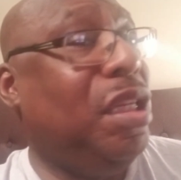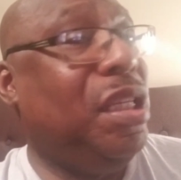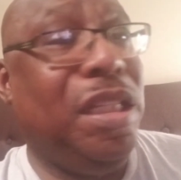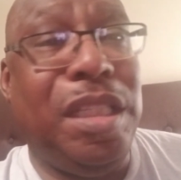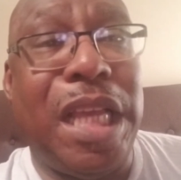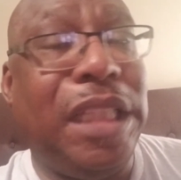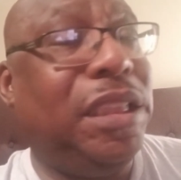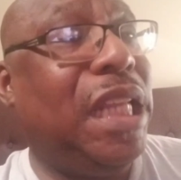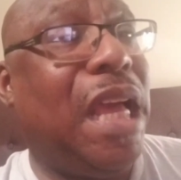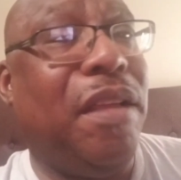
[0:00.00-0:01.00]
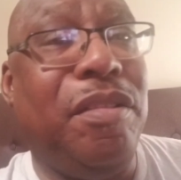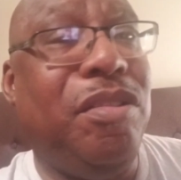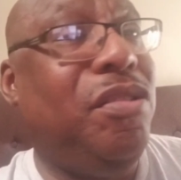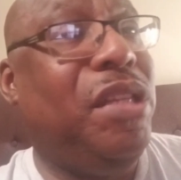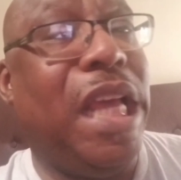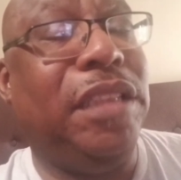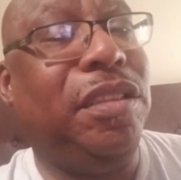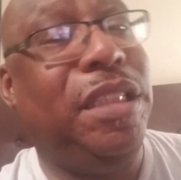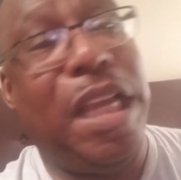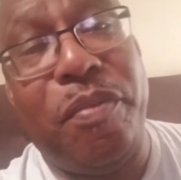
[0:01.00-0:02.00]
That's not that's
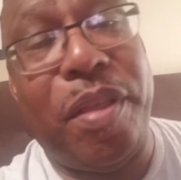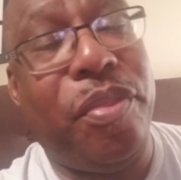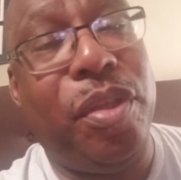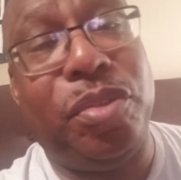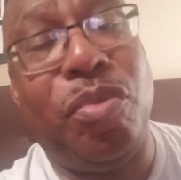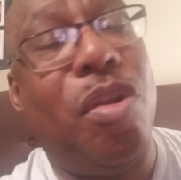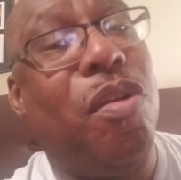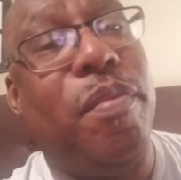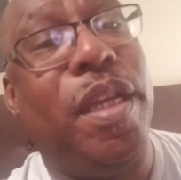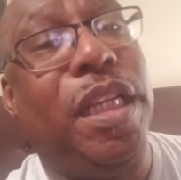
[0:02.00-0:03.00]
that right there is wrong, man.